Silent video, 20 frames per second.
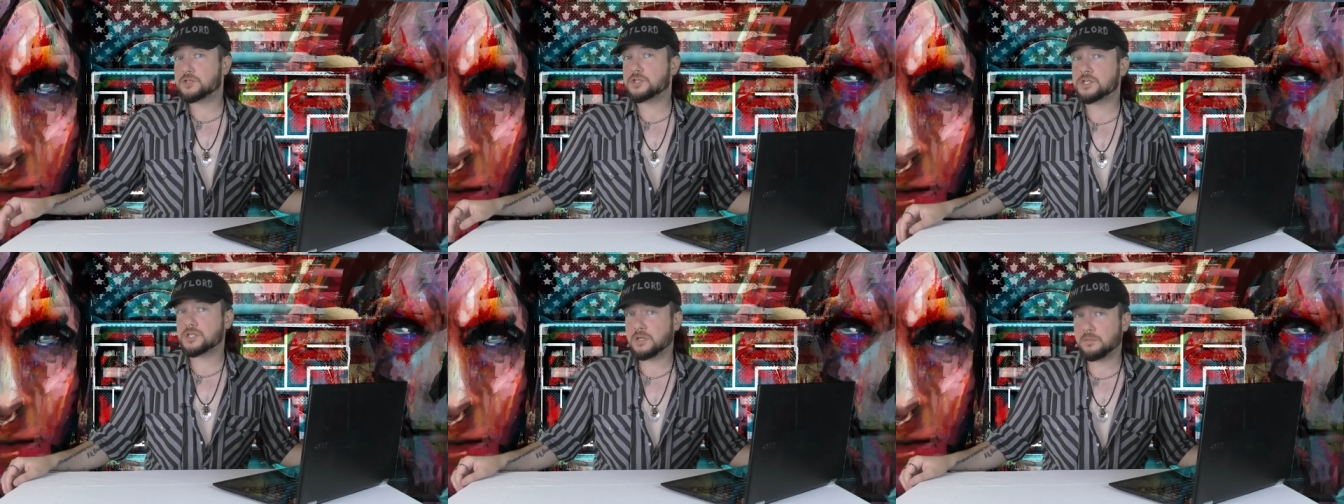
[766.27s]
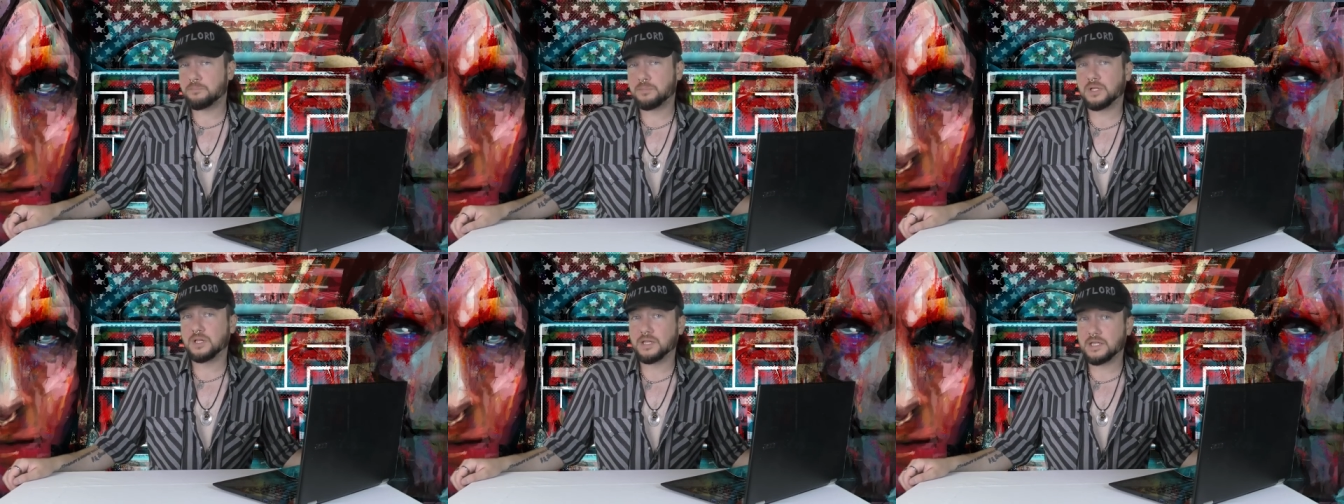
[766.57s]

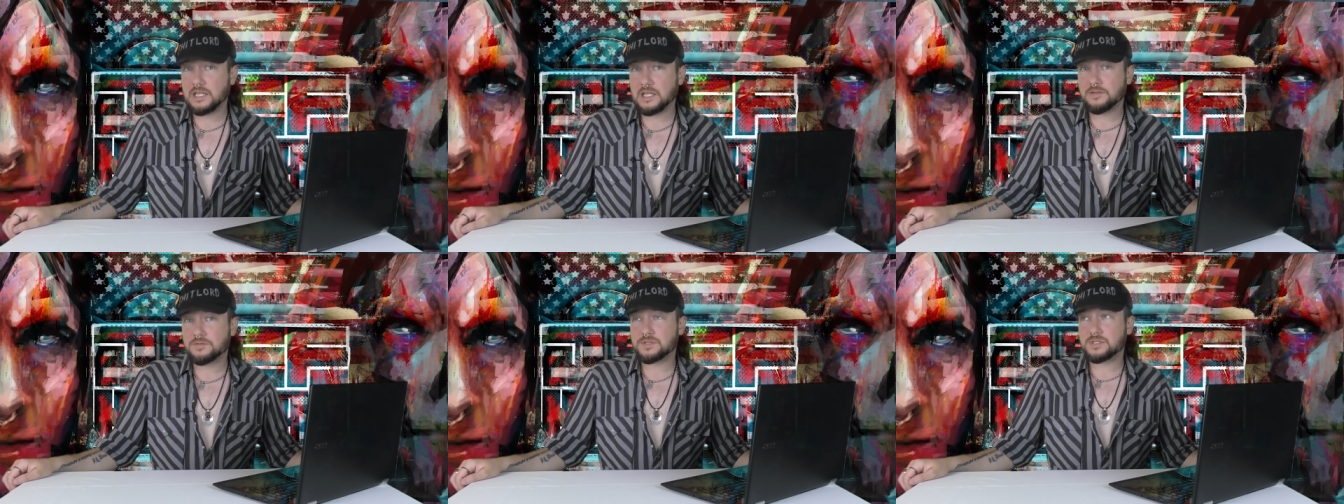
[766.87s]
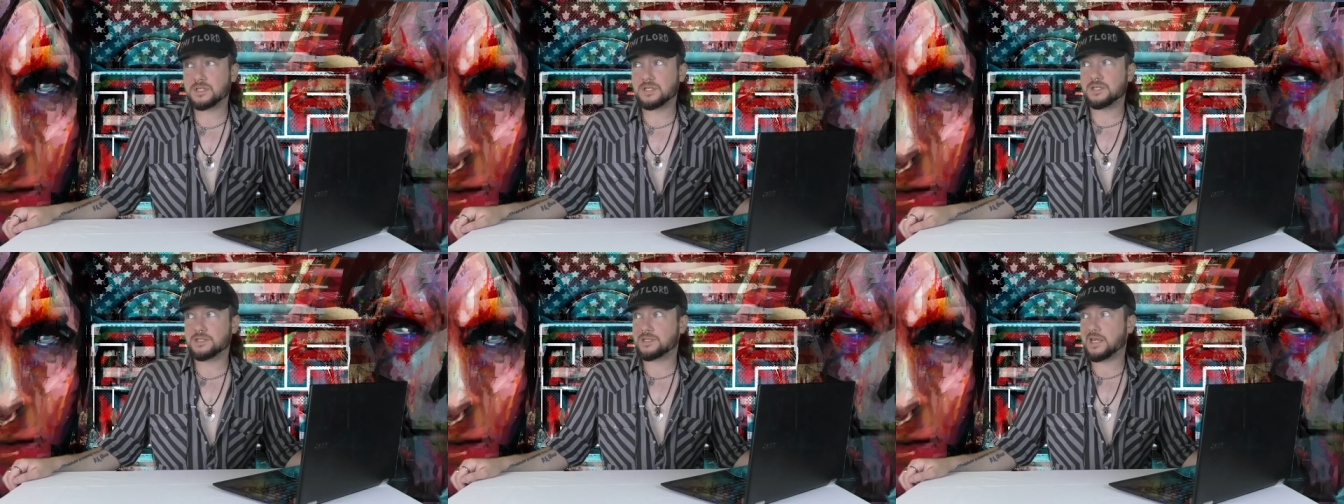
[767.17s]
shit
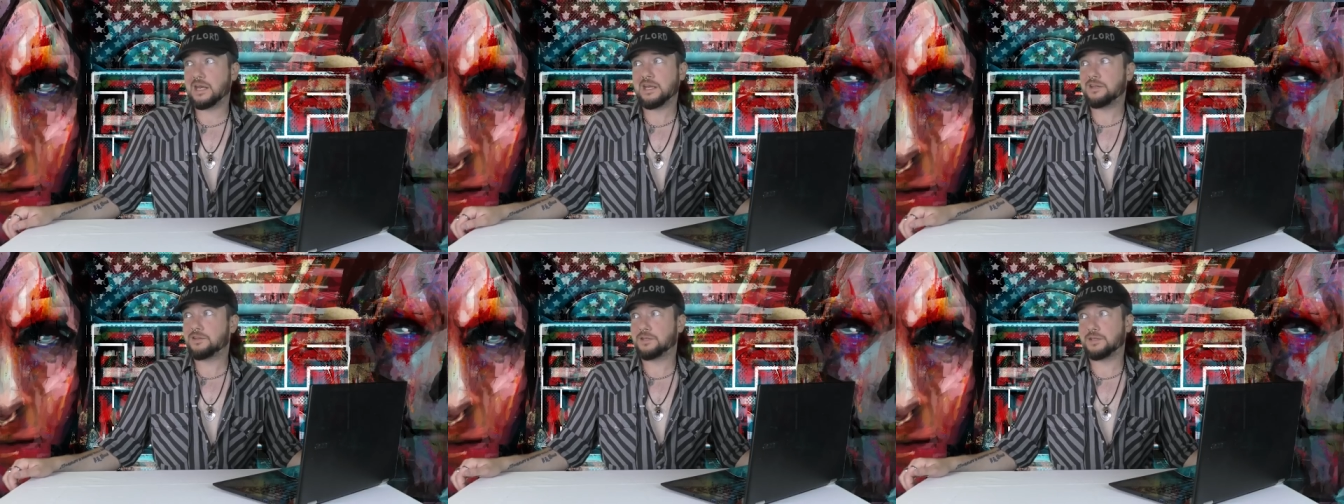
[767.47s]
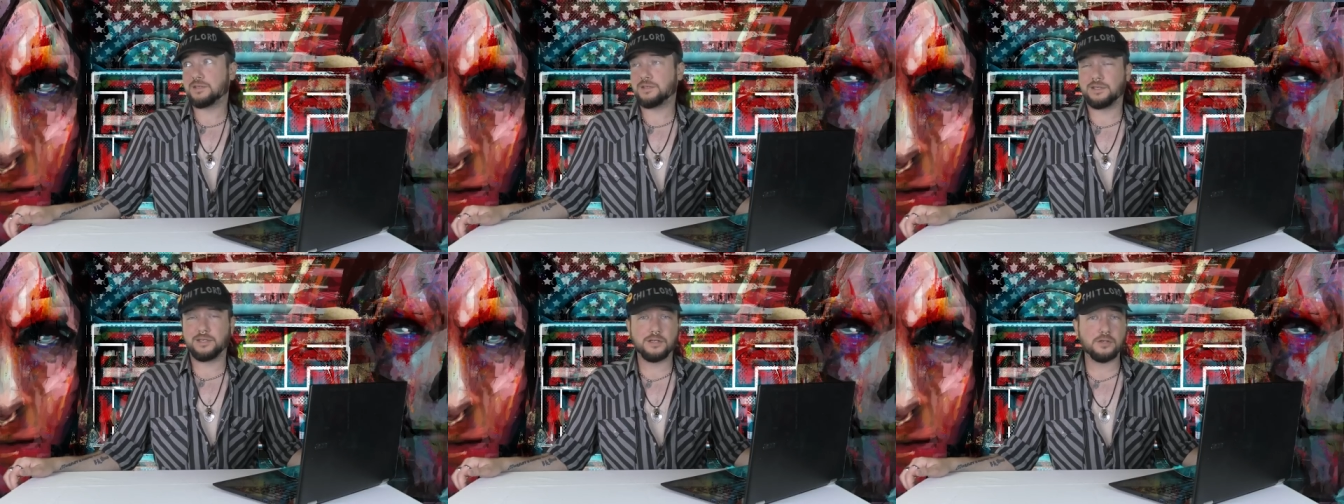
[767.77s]
beliefs is
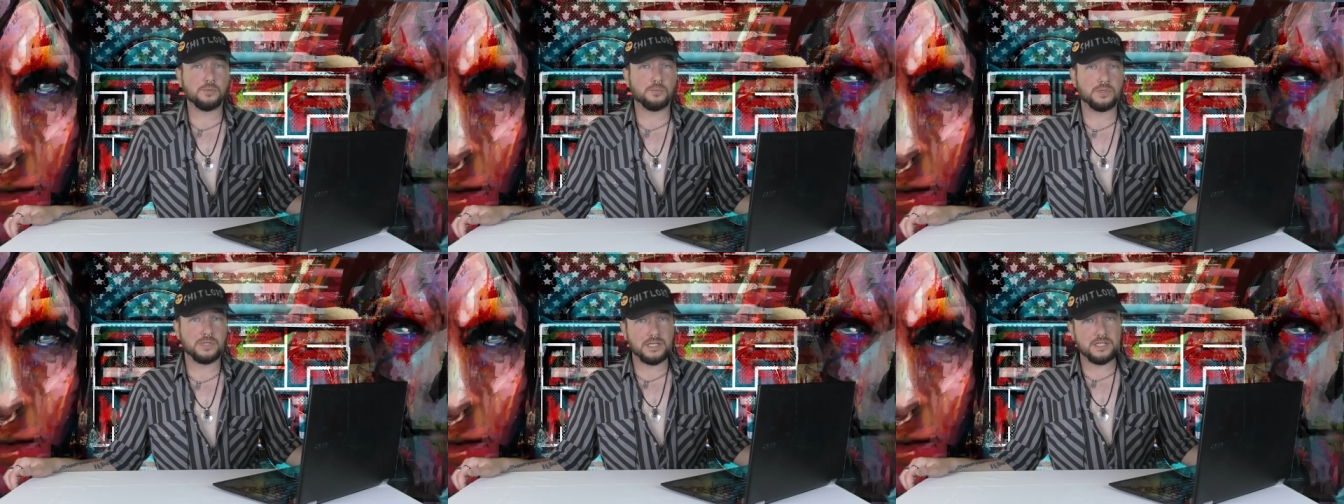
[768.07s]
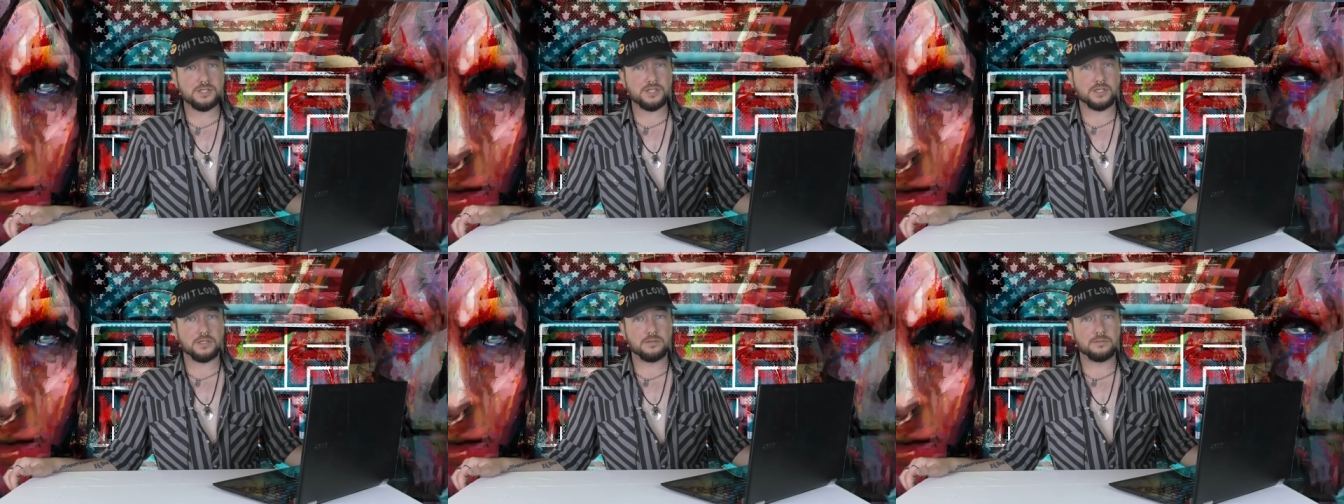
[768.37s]
anything near
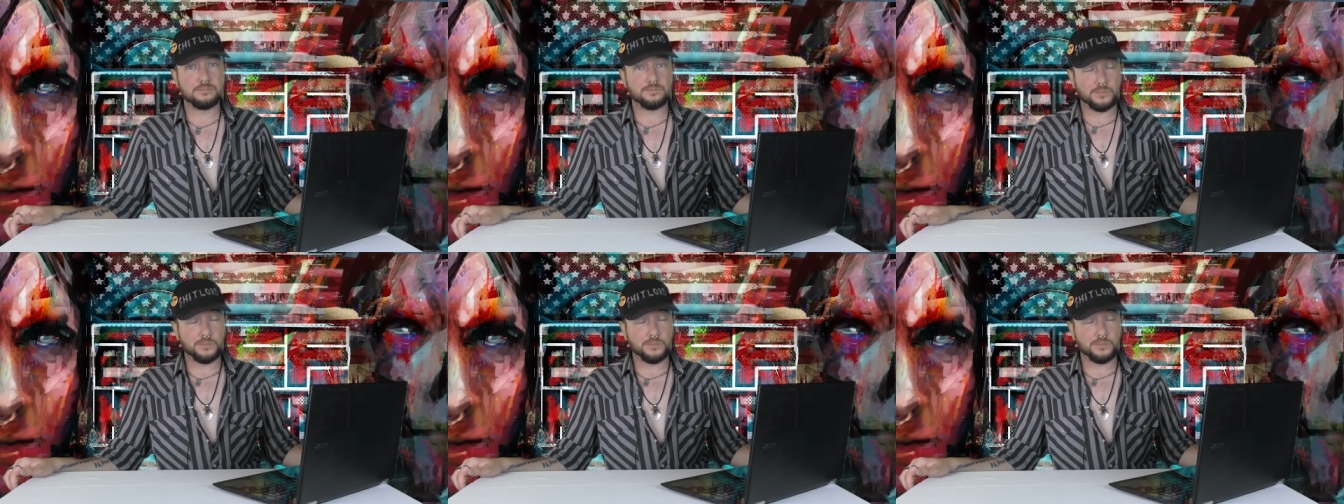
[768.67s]
religion,